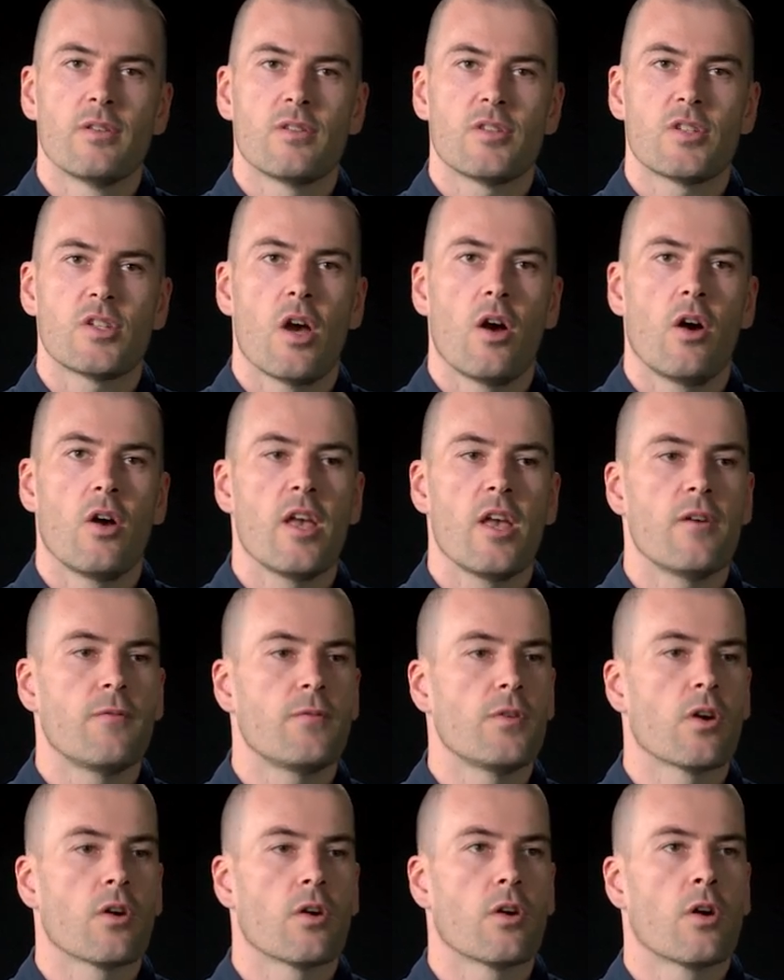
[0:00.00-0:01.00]
So
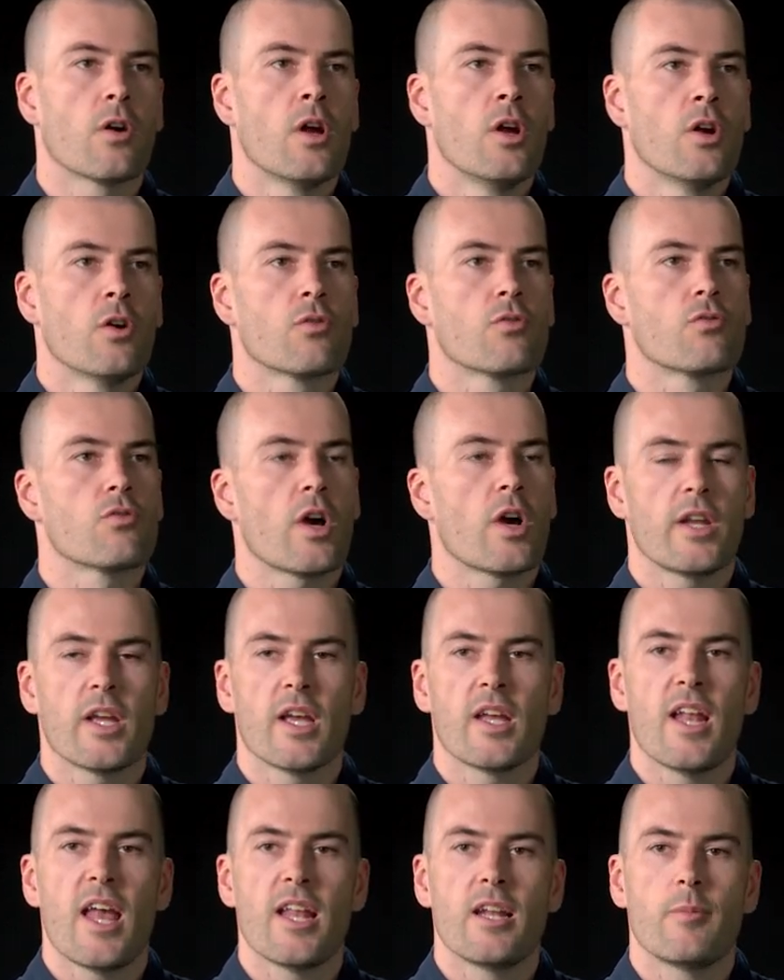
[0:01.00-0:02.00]
if you're
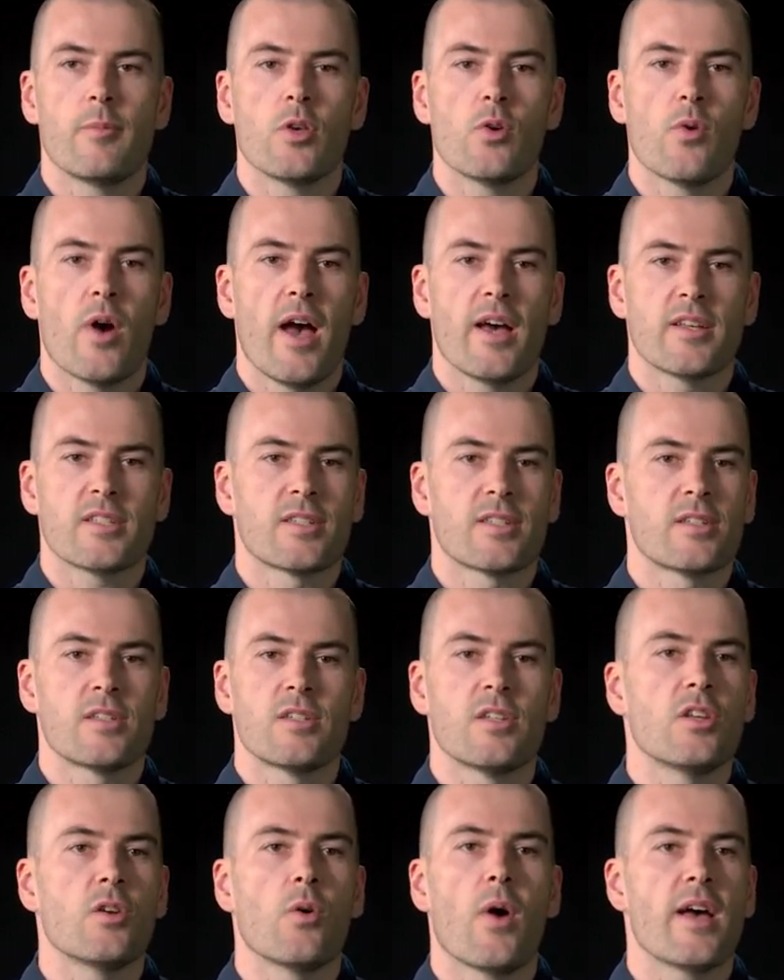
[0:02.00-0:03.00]
running in
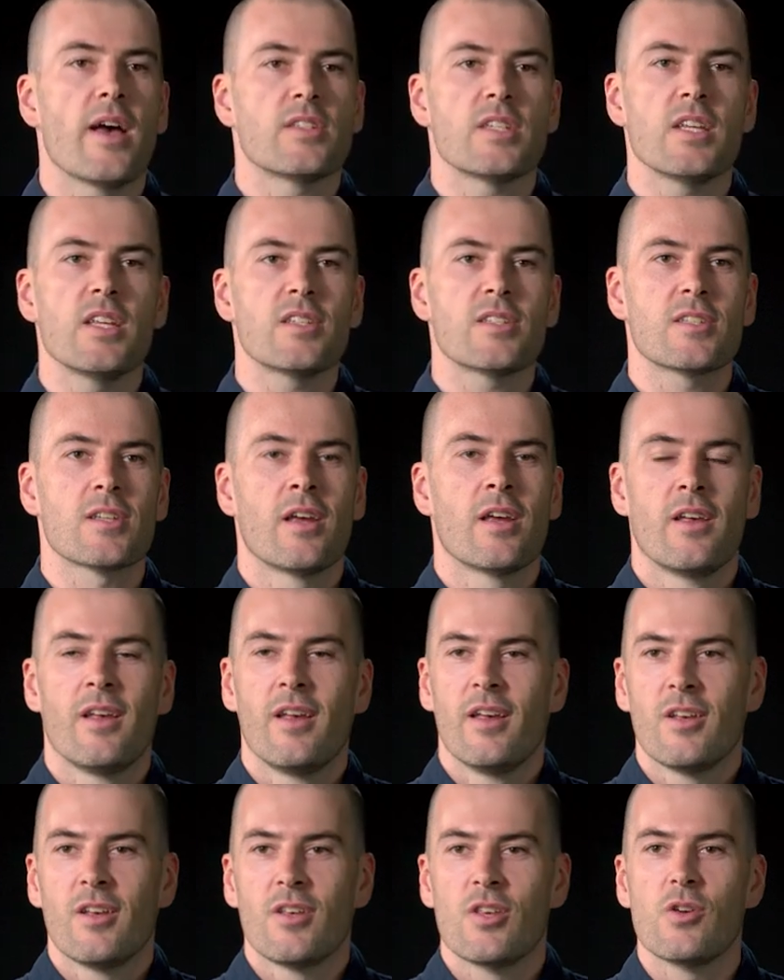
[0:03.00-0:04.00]
AWS US East,
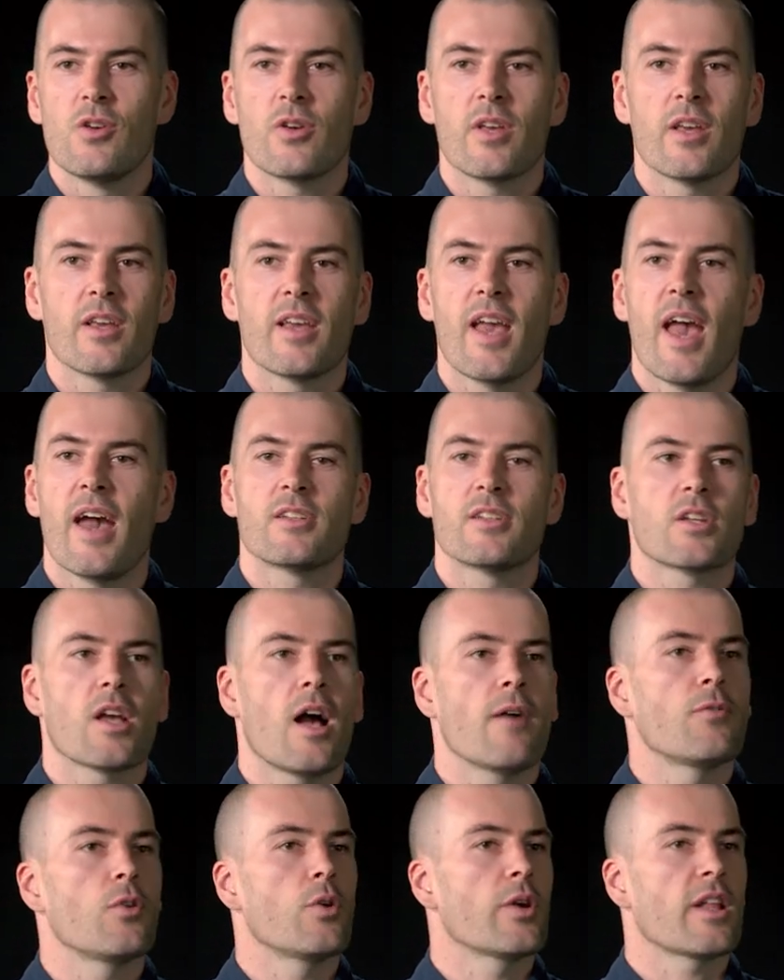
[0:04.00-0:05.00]
you can get
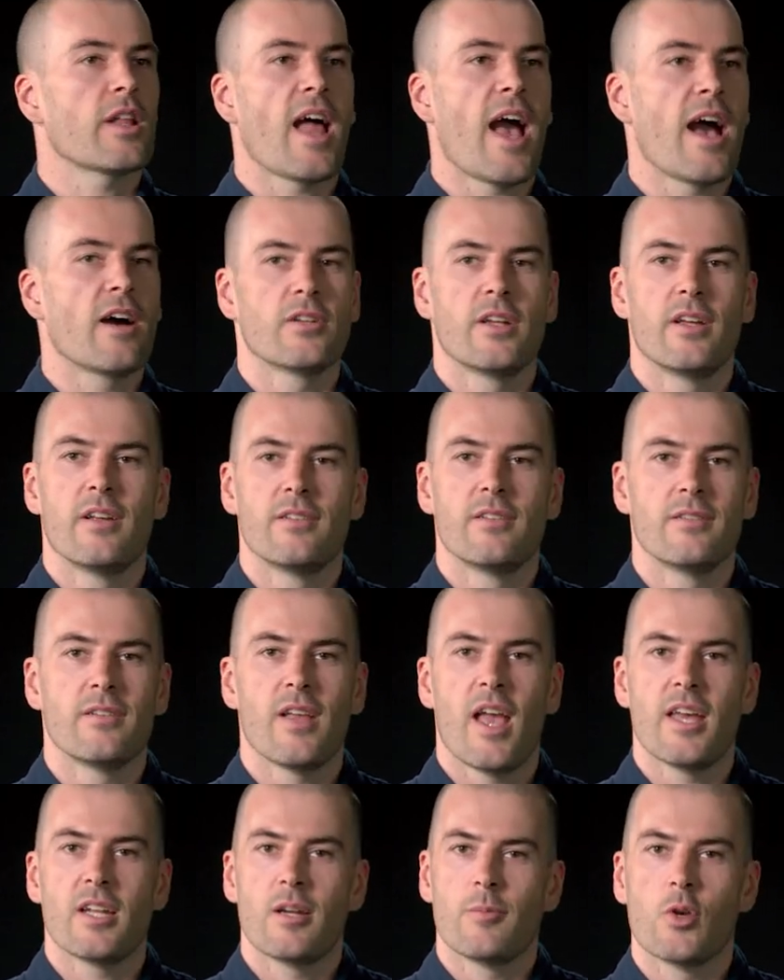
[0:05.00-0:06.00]
Confluent Cloud in
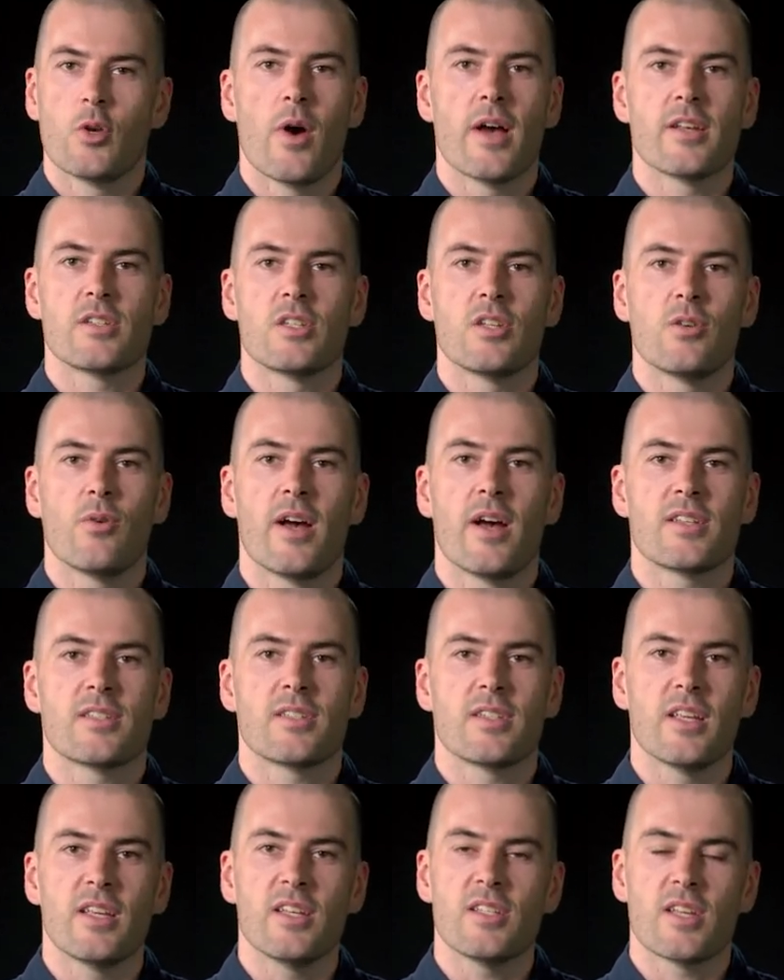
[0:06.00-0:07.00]
AWS
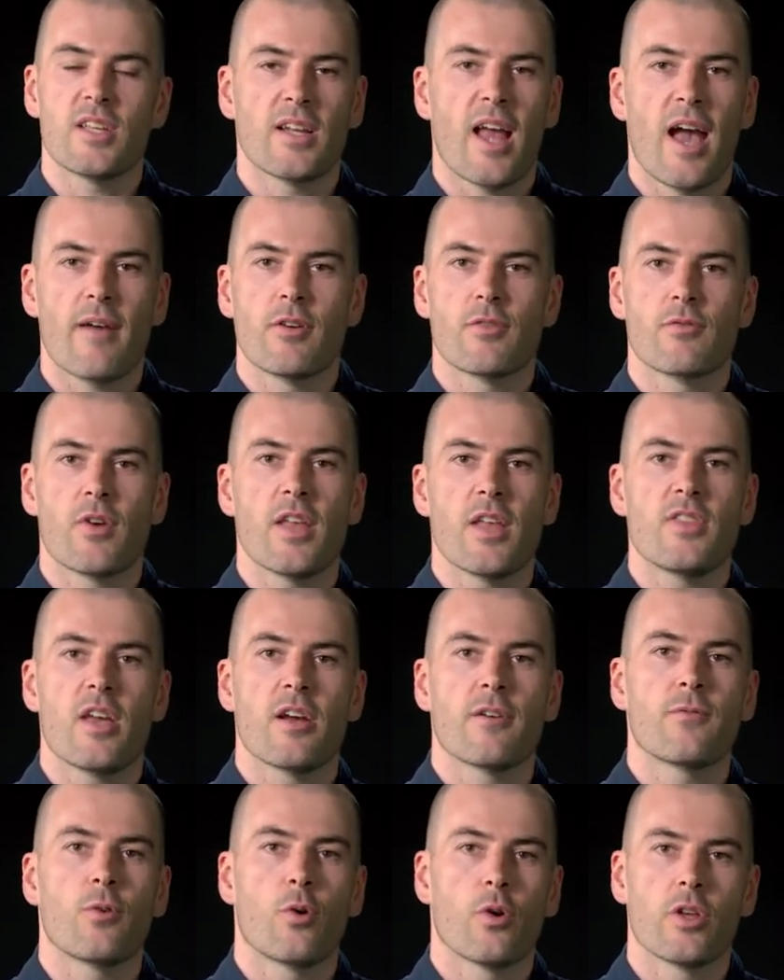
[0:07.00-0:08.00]
US East and have it right
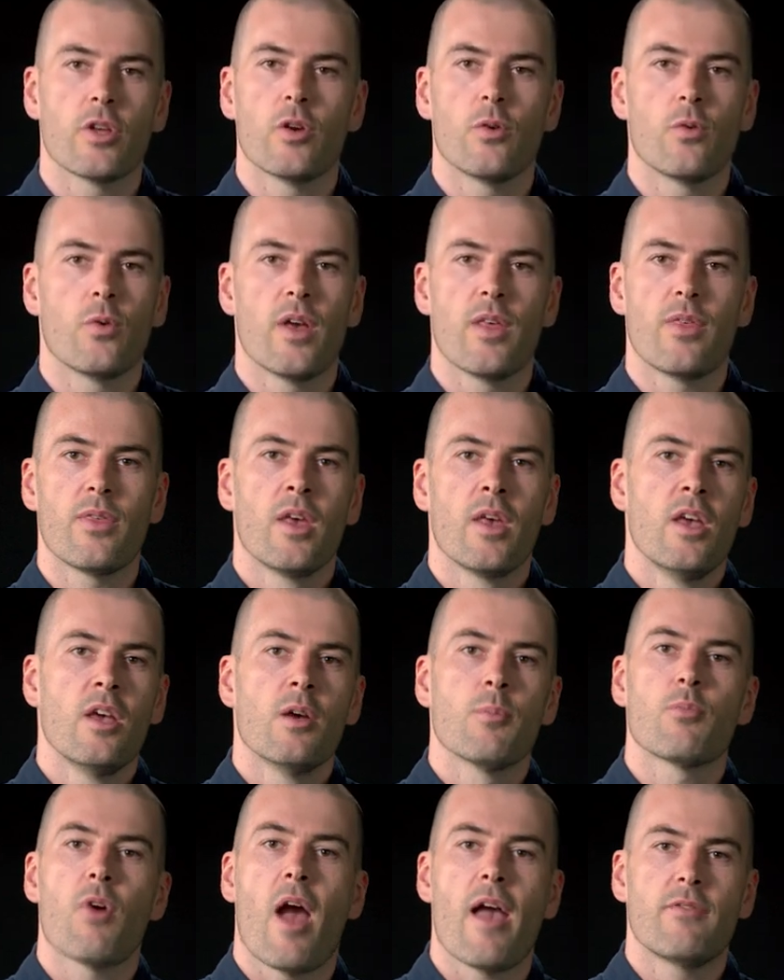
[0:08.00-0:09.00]
there for you with
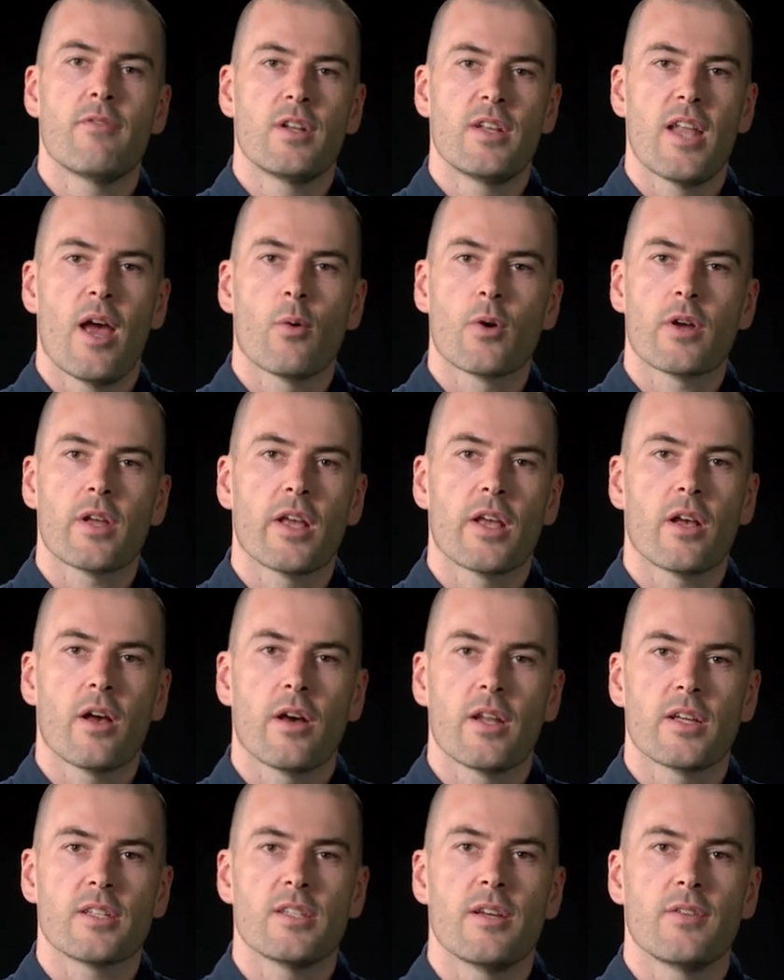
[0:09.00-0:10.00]
private networking
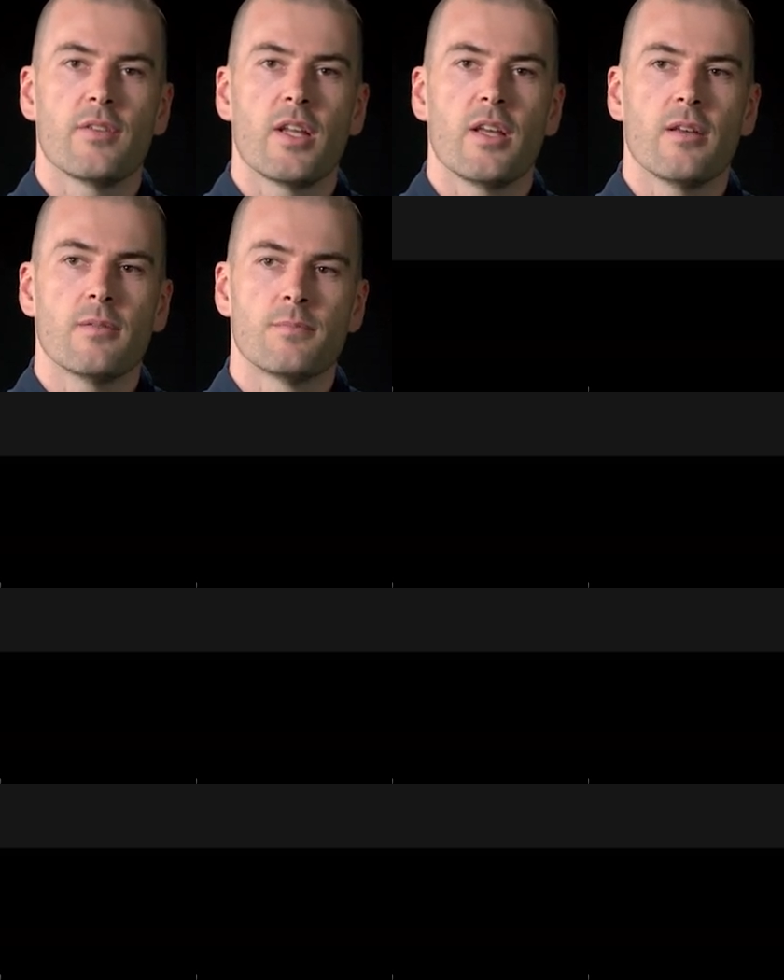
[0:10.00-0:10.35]
connectivity.